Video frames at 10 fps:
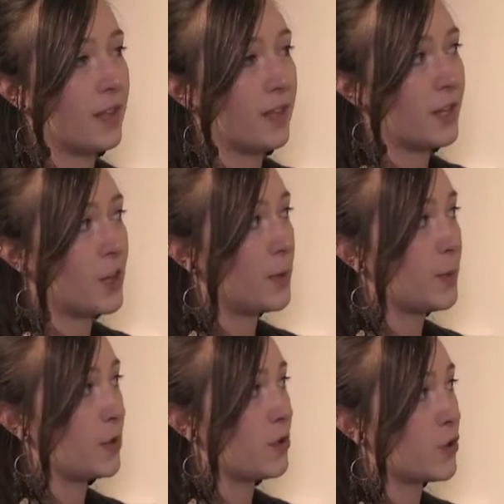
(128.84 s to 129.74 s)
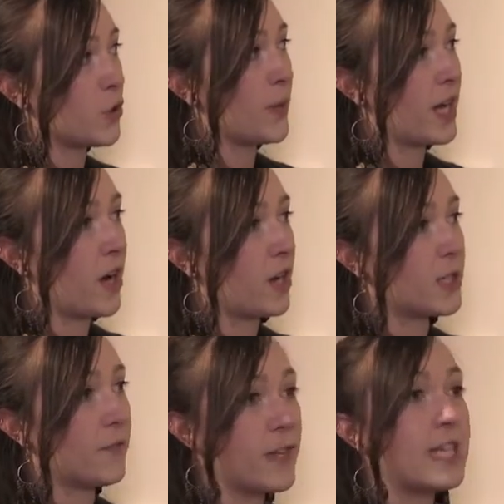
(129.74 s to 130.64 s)
you know, people who saw my art
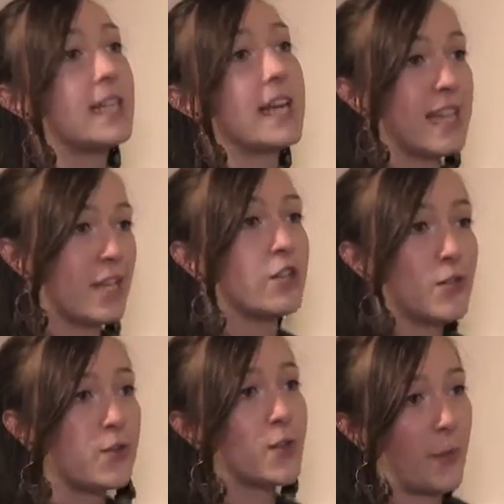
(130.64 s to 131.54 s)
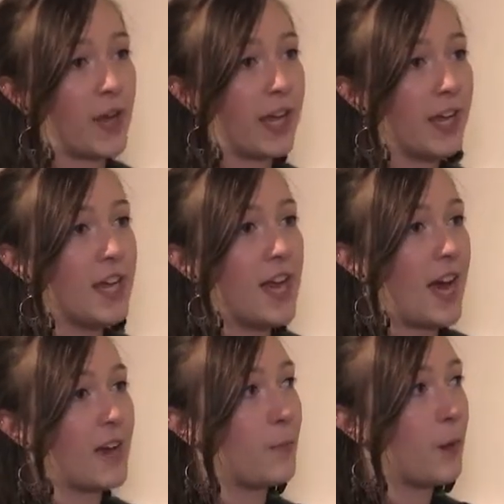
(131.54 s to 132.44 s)
to feel like they could do something.
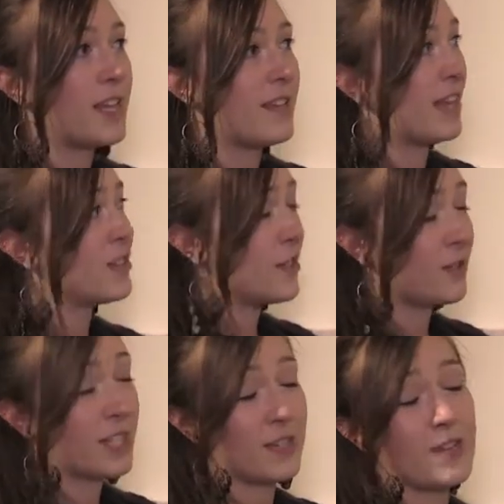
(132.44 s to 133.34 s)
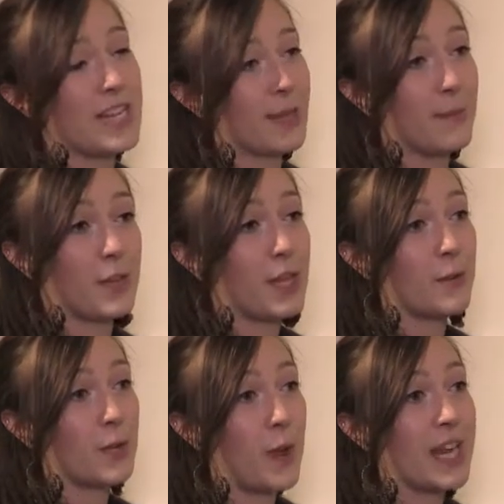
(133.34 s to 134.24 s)
And whether that's, you know, that's a really simple thing
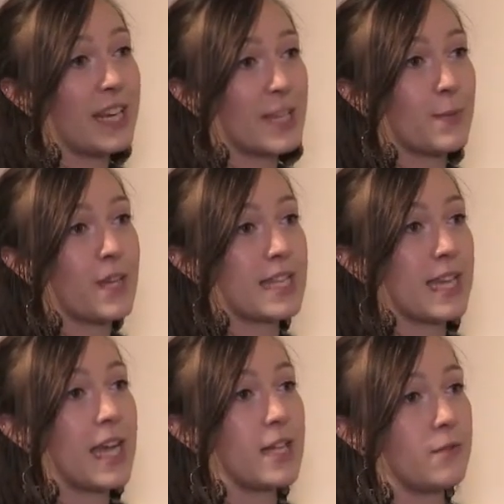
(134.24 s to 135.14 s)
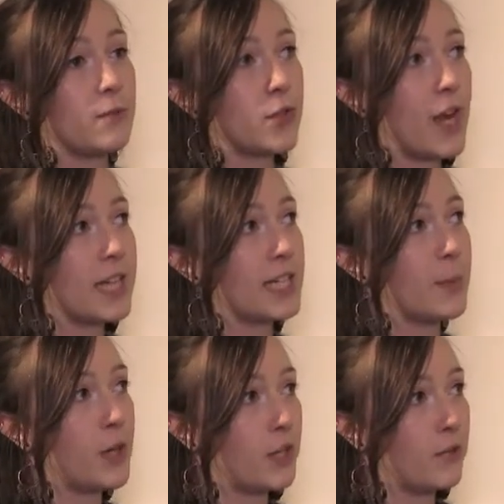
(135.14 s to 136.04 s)
with the paintings, but it's kind of trying to
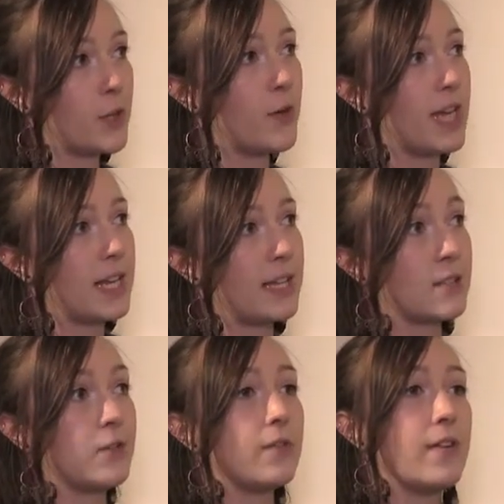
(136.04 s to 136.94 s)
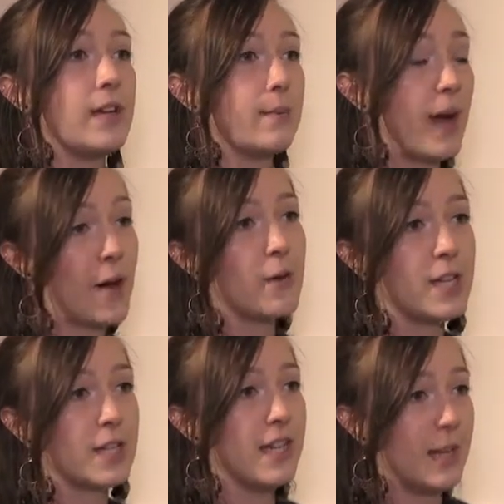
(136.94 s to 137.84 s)
put the viewer in a sort of very
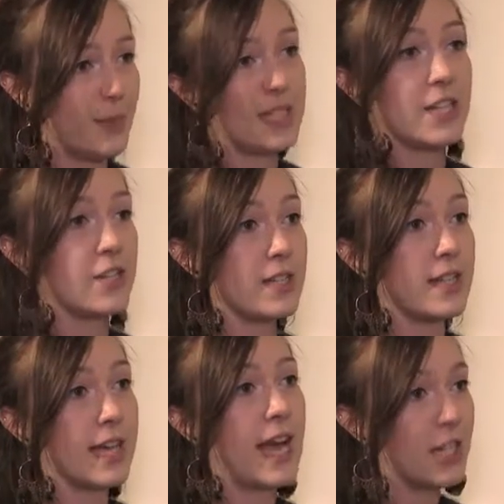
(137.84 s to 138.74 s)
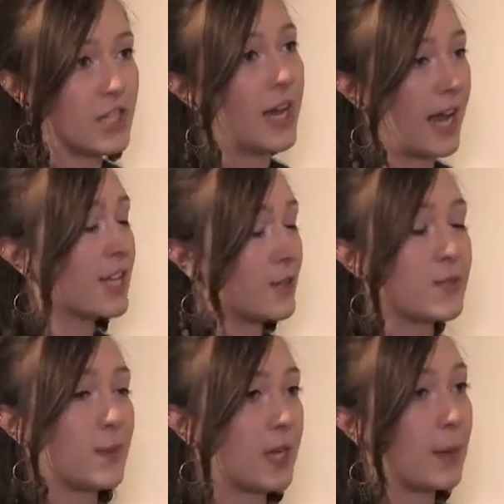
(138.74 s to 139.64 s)
empowered position to think, actually, I can
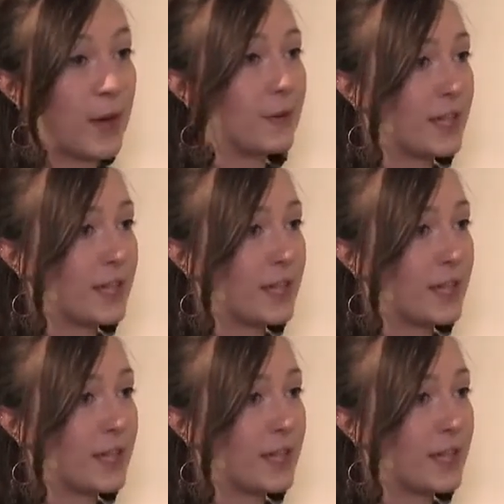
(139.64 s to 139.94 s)
do something about